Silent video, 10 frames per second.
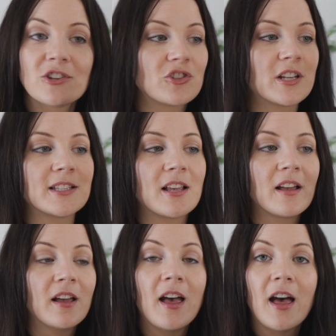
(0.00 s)
is just
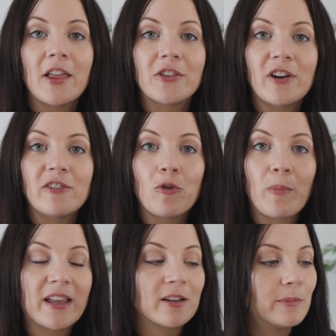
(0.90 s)
a travel
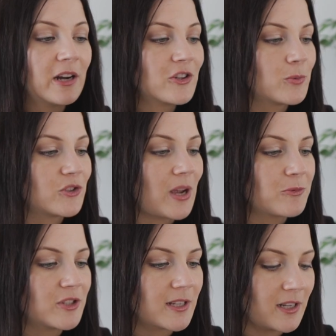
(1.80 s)
makeup brush, which I'm
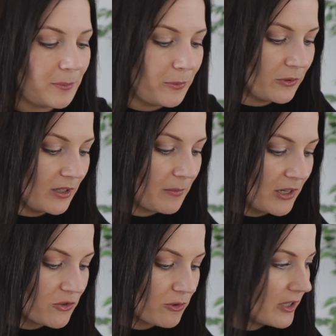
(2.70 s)
just gonna put in my
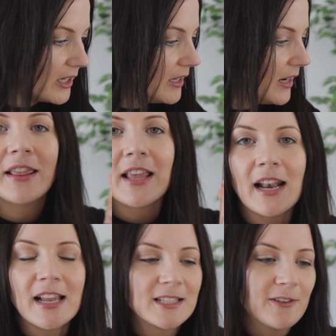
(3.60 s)
drawer. And then
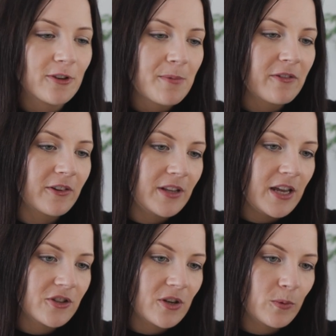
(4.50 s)
lastly, for my
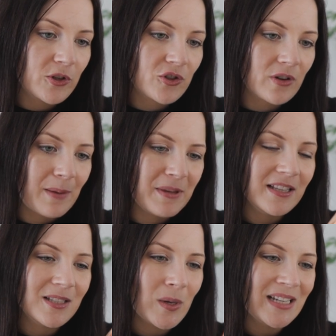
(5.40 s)
foundation, which, I mean,
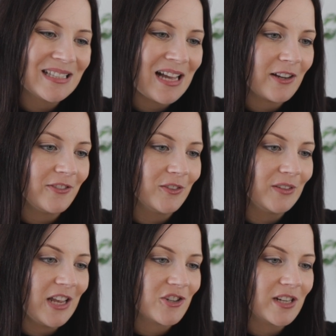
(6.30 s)
this one is not a
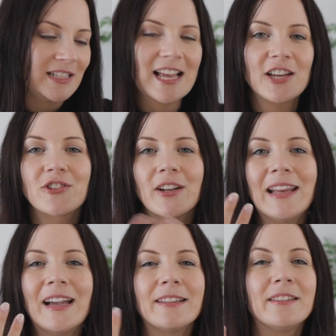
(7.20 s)
foundation, it's
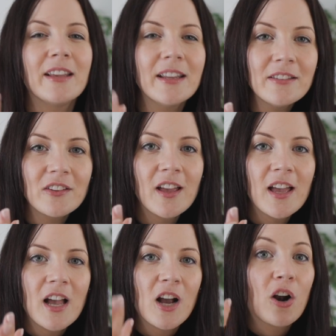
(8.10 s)
actually a tint,
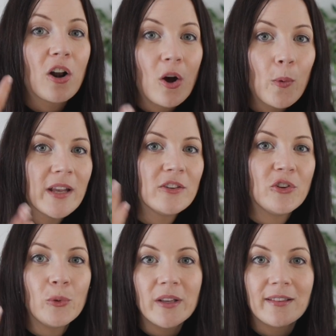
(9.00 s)
glowy
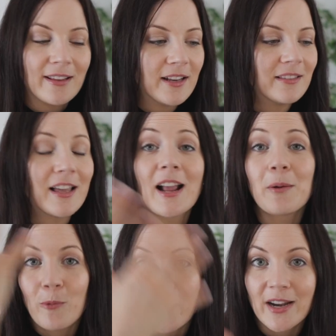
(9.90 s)
dewy tint that
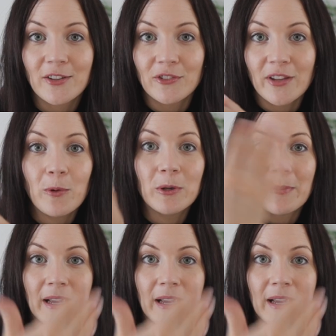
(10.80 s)
I'm wearing today with my